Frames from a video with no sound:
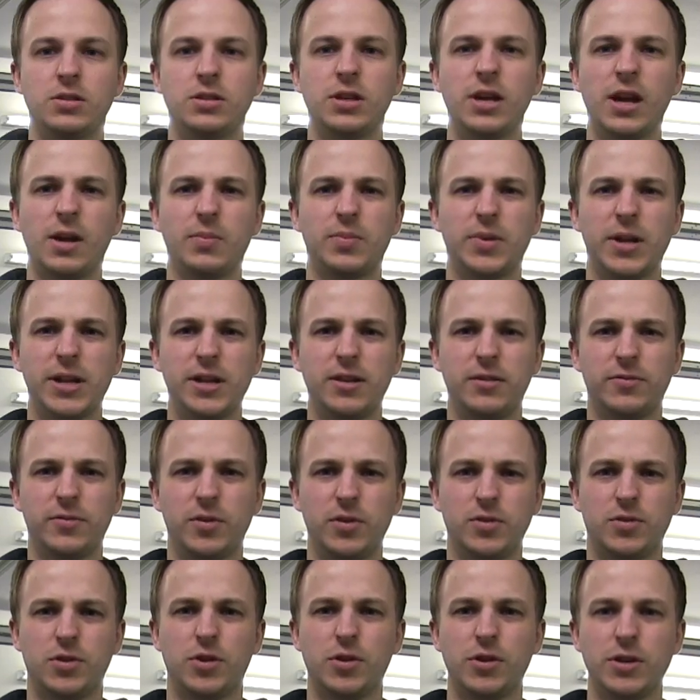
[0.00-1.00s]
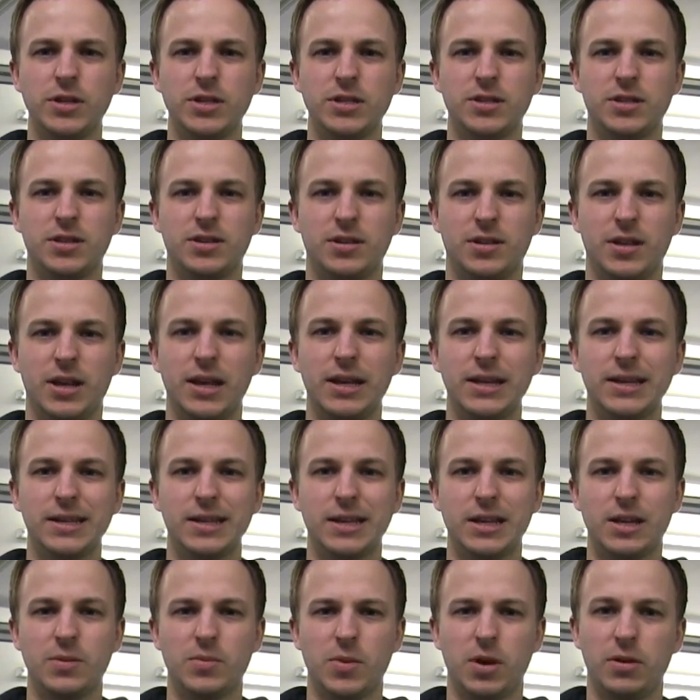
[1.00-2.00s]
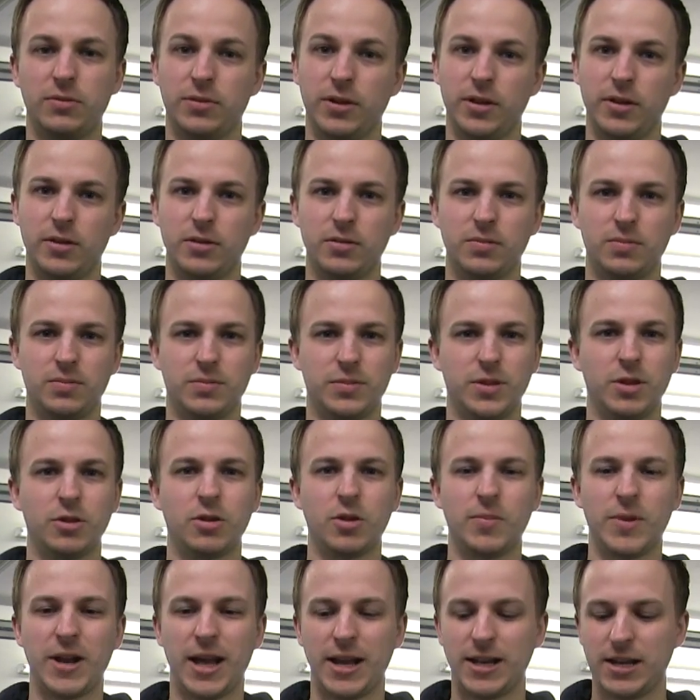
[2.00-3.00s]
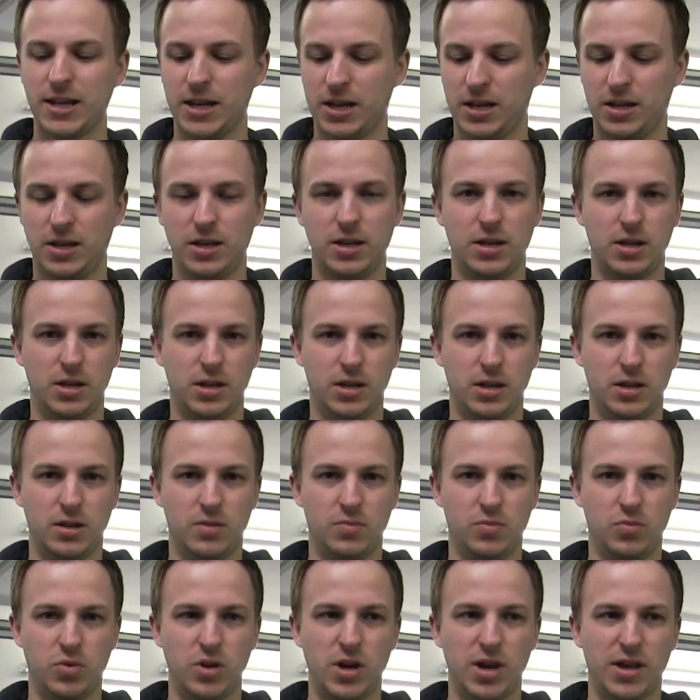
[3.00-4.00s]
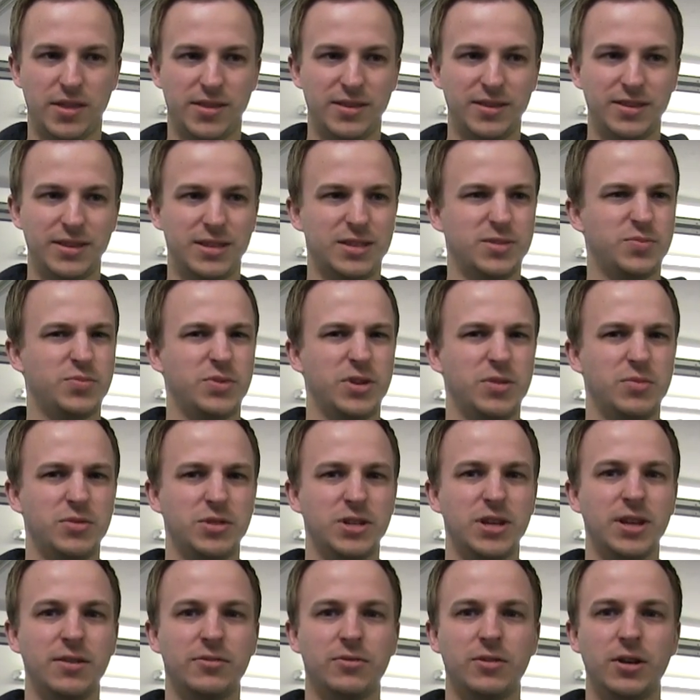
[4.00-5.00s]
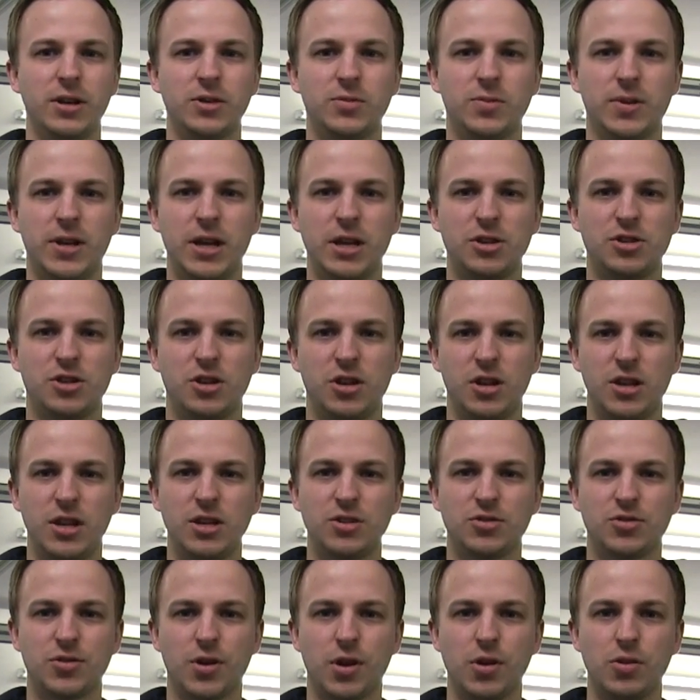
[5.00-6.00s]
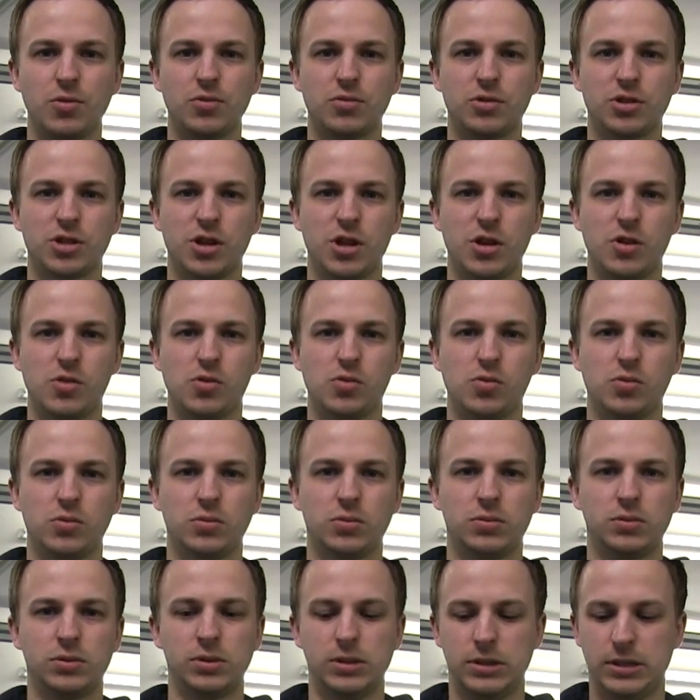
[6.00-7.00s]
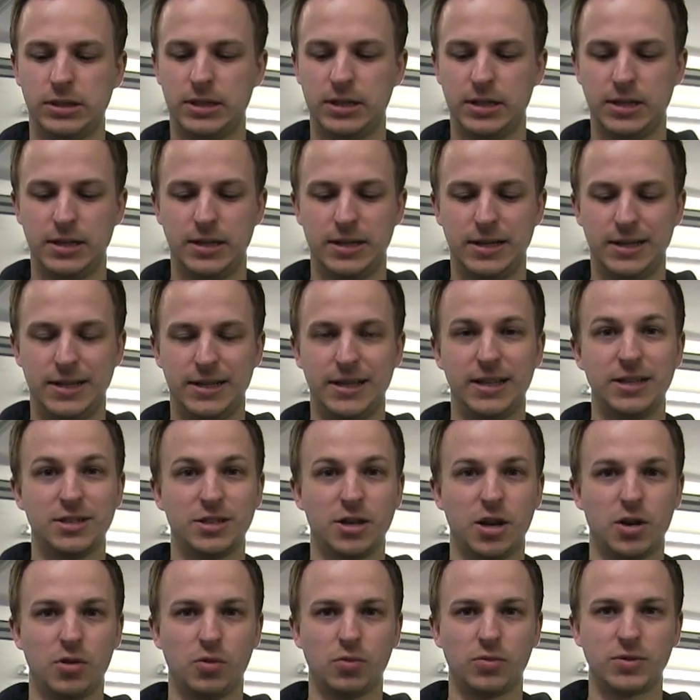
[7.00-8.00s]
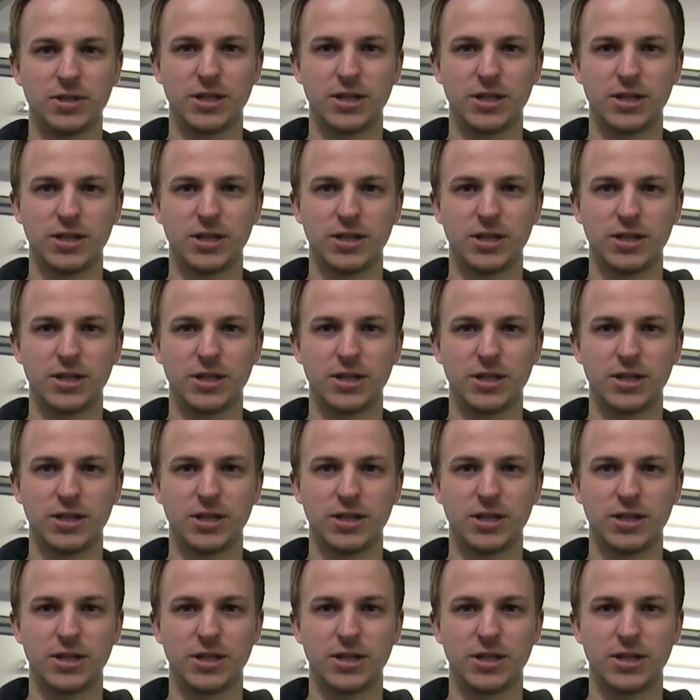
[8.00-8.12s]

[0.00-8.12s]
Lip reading: So yeah, plenty of new toys, and hopefully they'll come in handy. But yeah, I think that's pretty much it for explanation and intro, so let's go,